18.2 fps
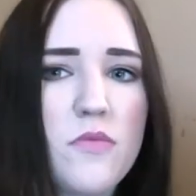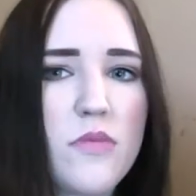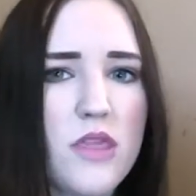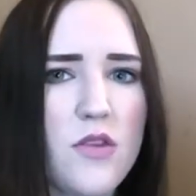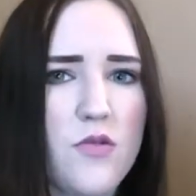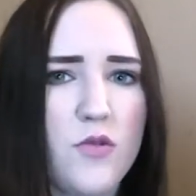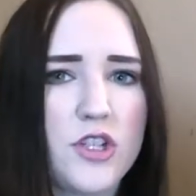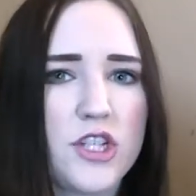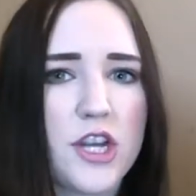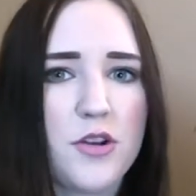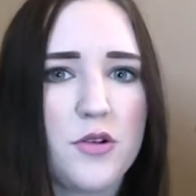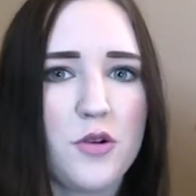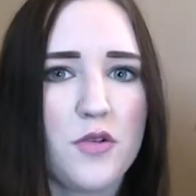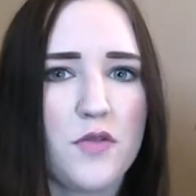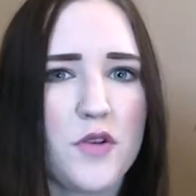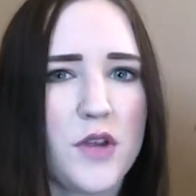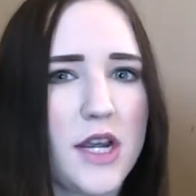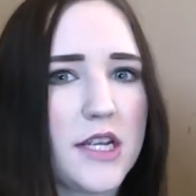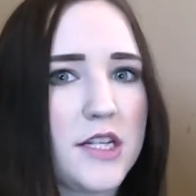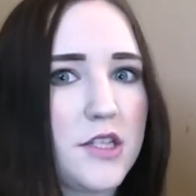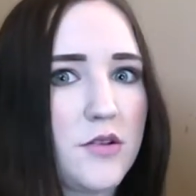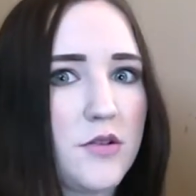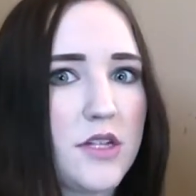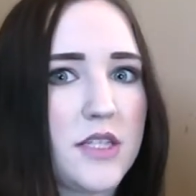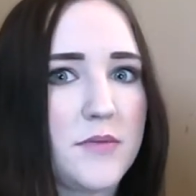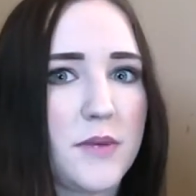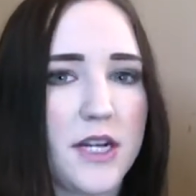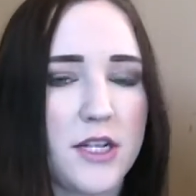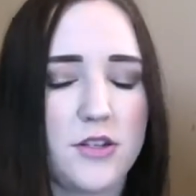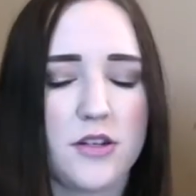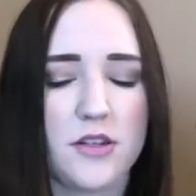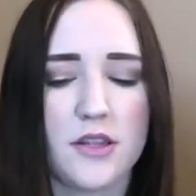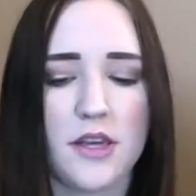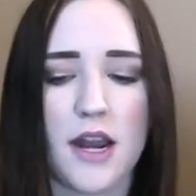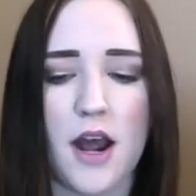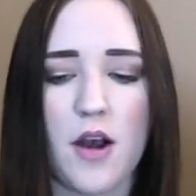which I don't know if you guys noticed, but I
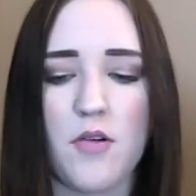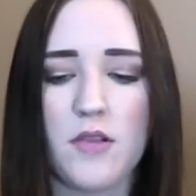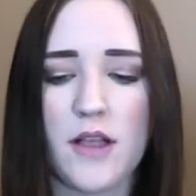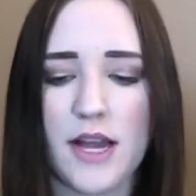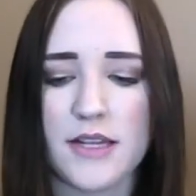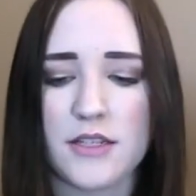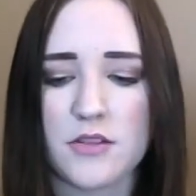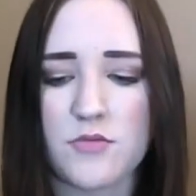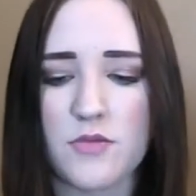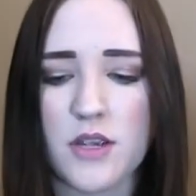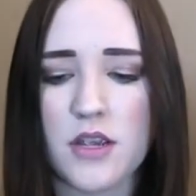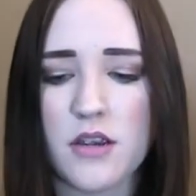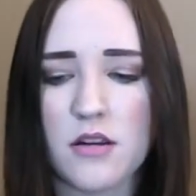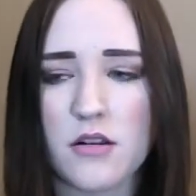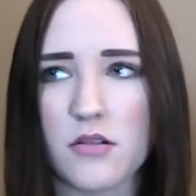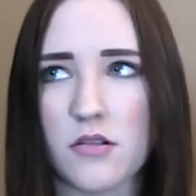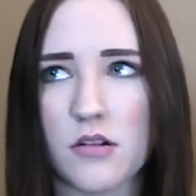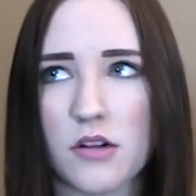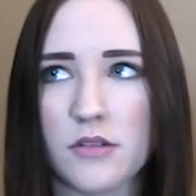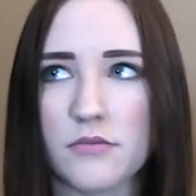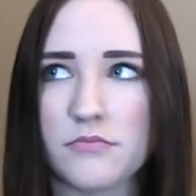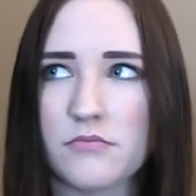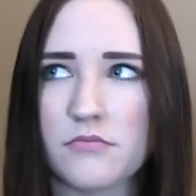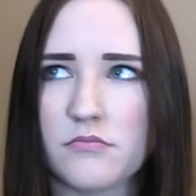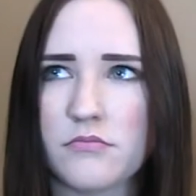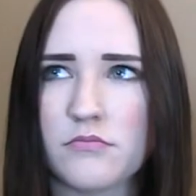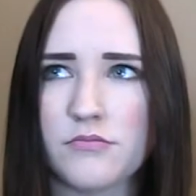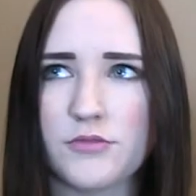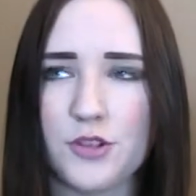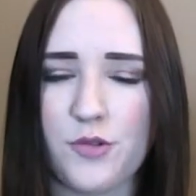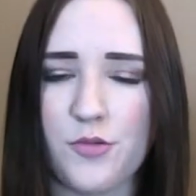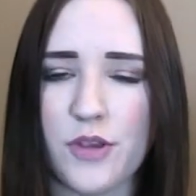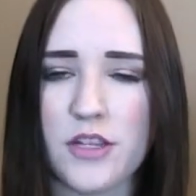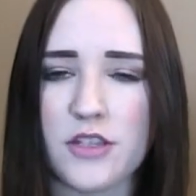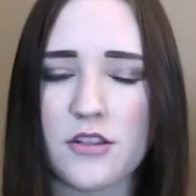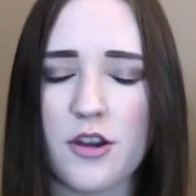took that out last week or 2
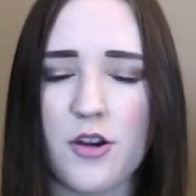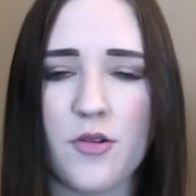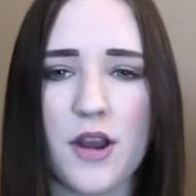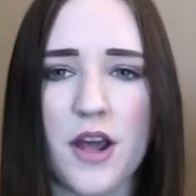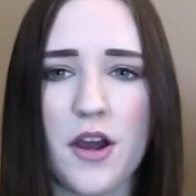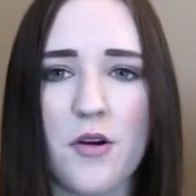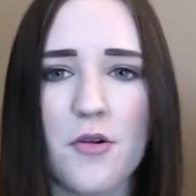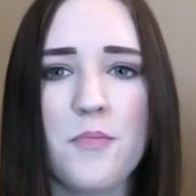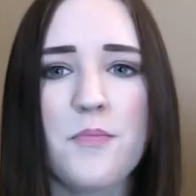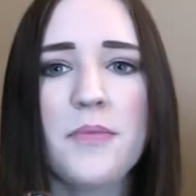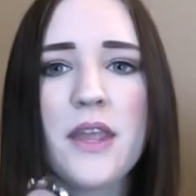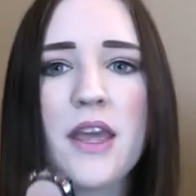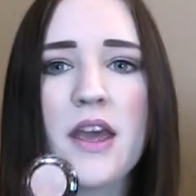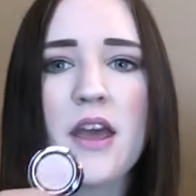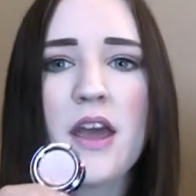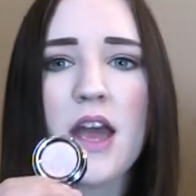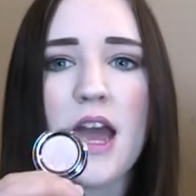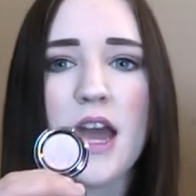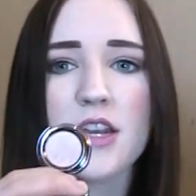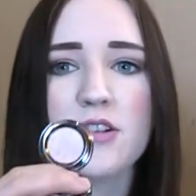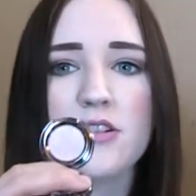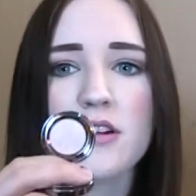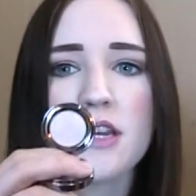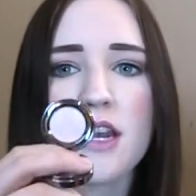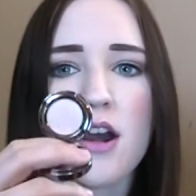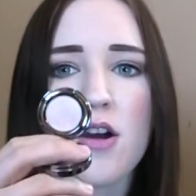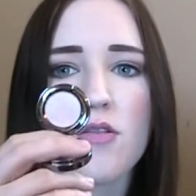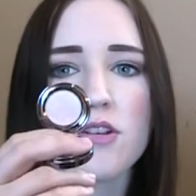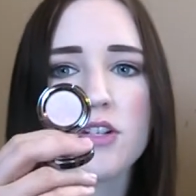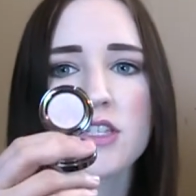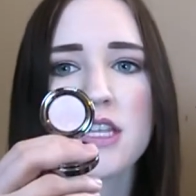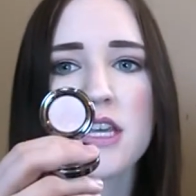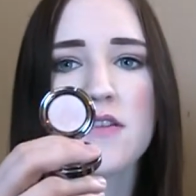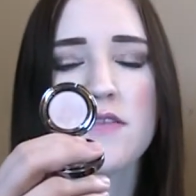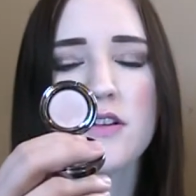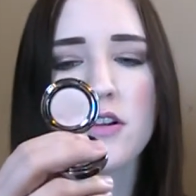weeks ago now. I took it out and
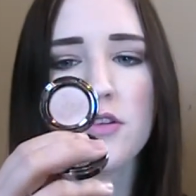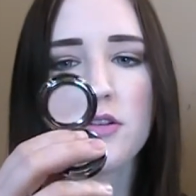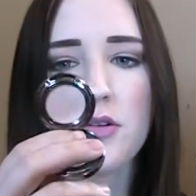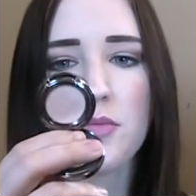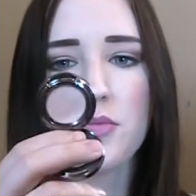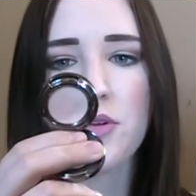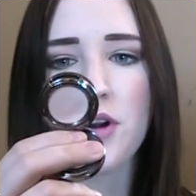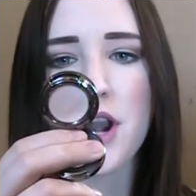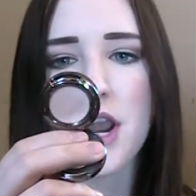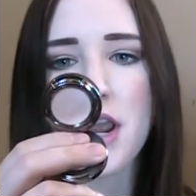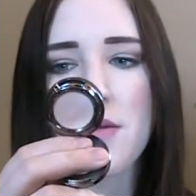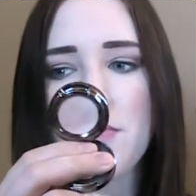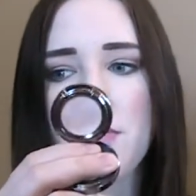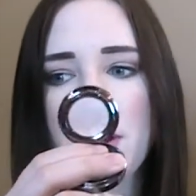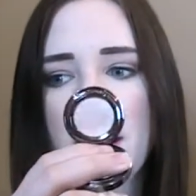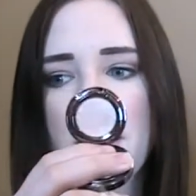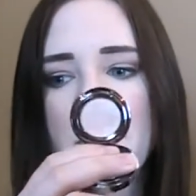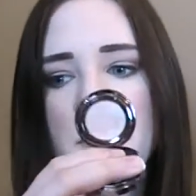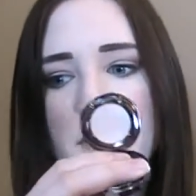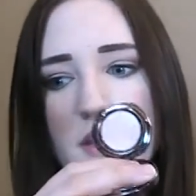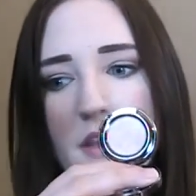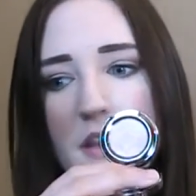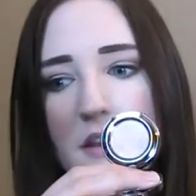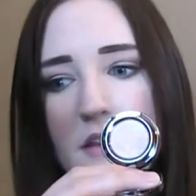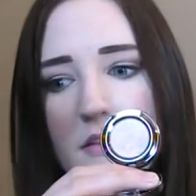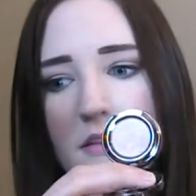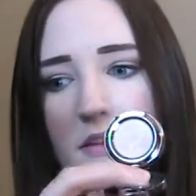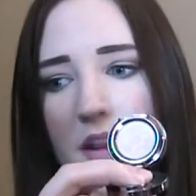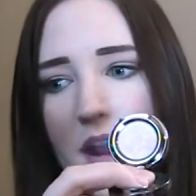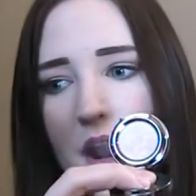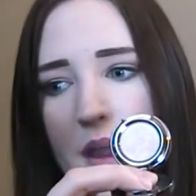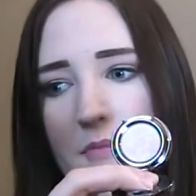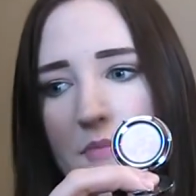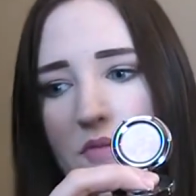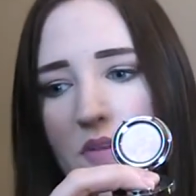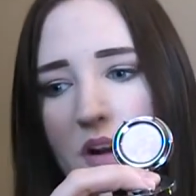just gave it a little break, but I'm thinking that
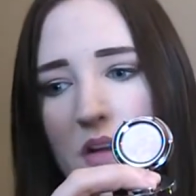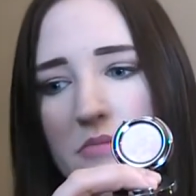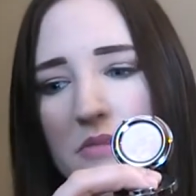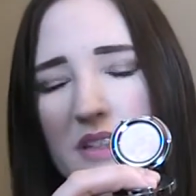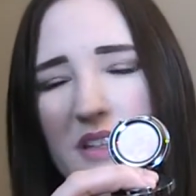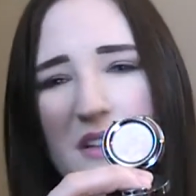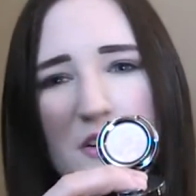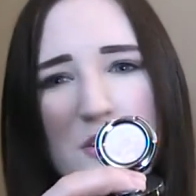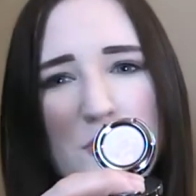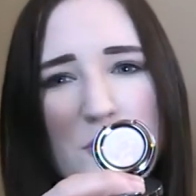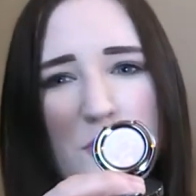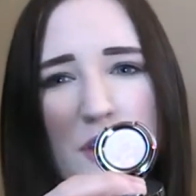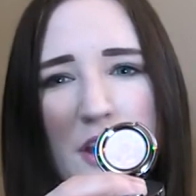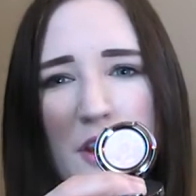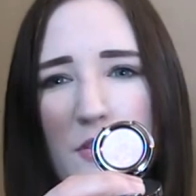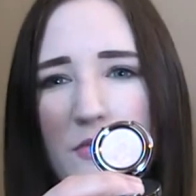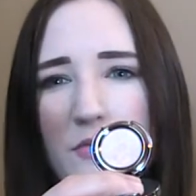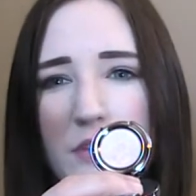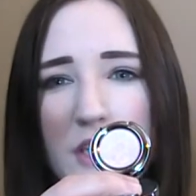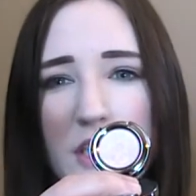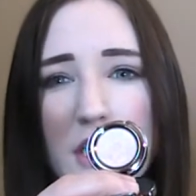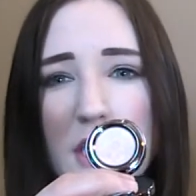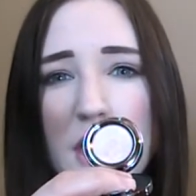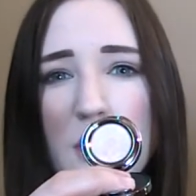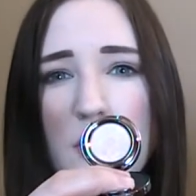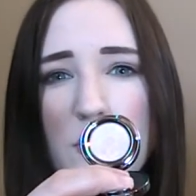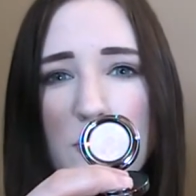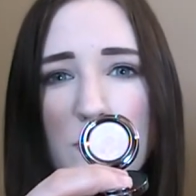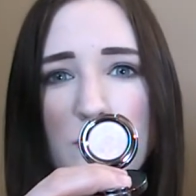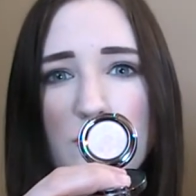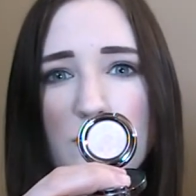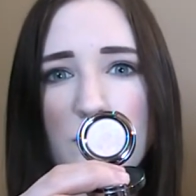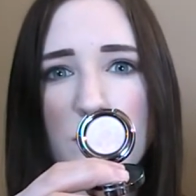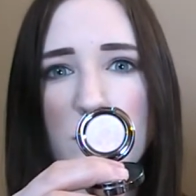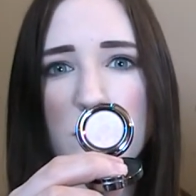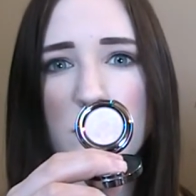I'm probably going to do like a really
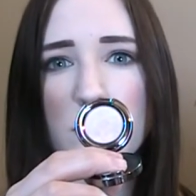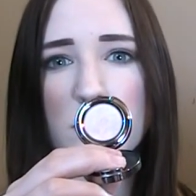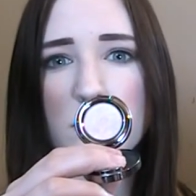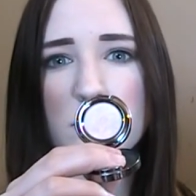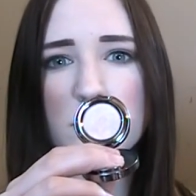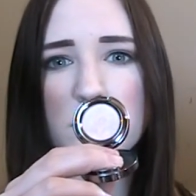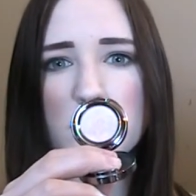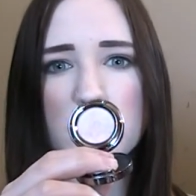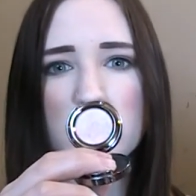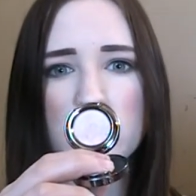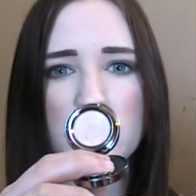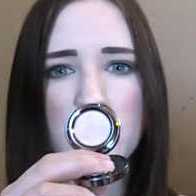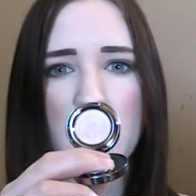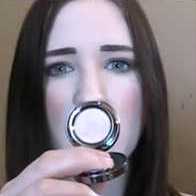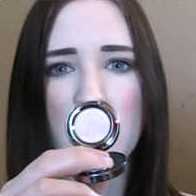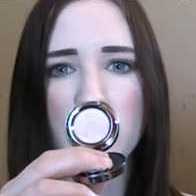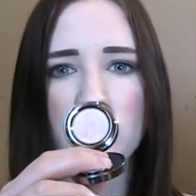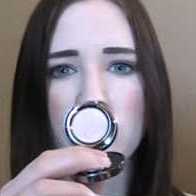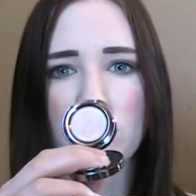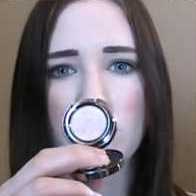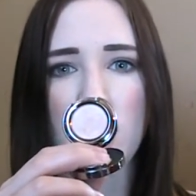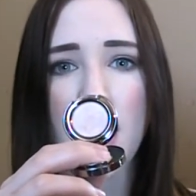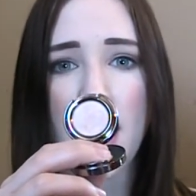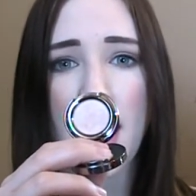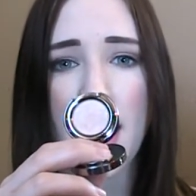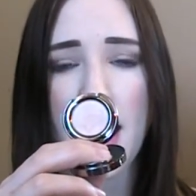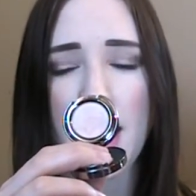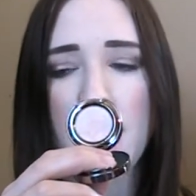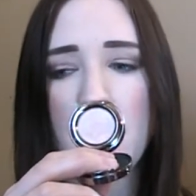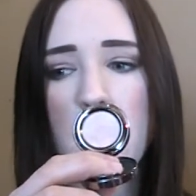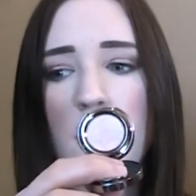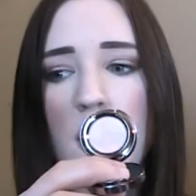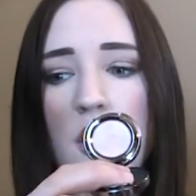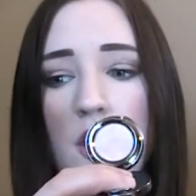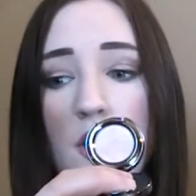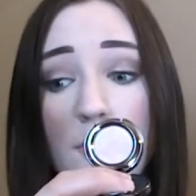neutral, natural eye
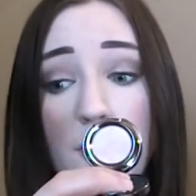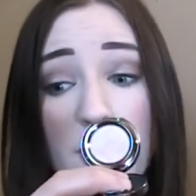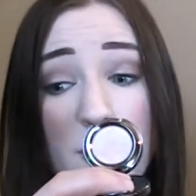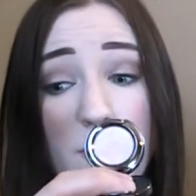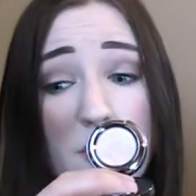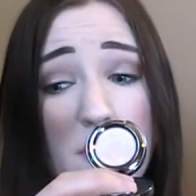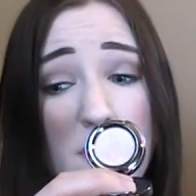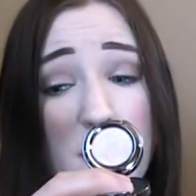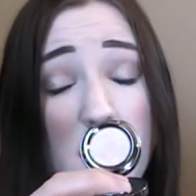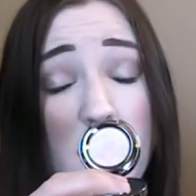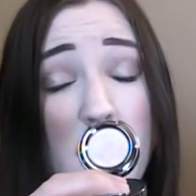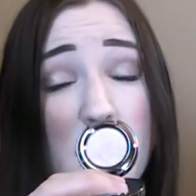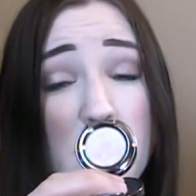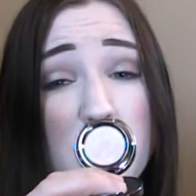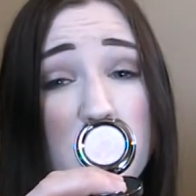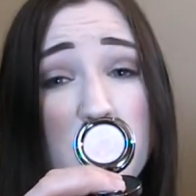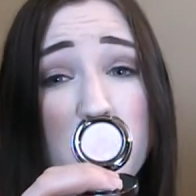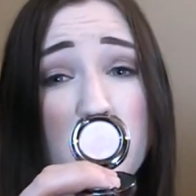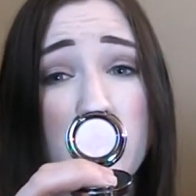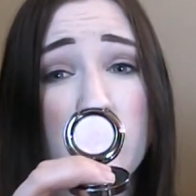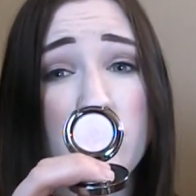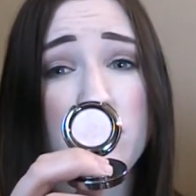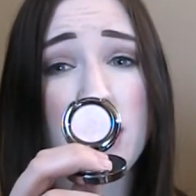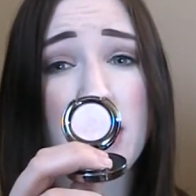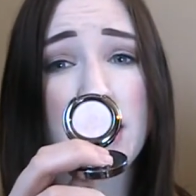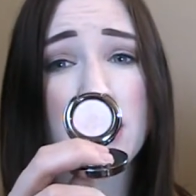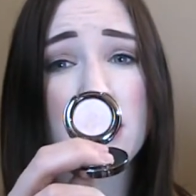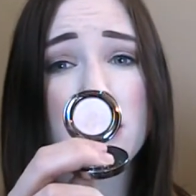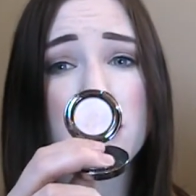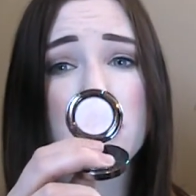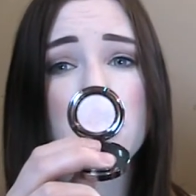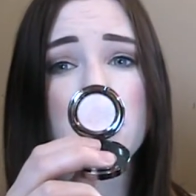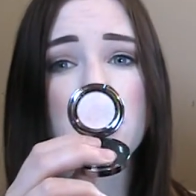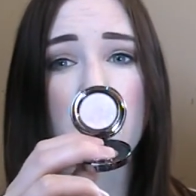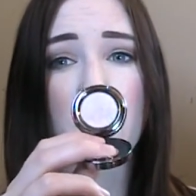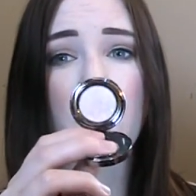when I wear that electric blue liner,
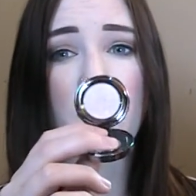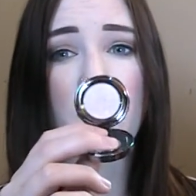so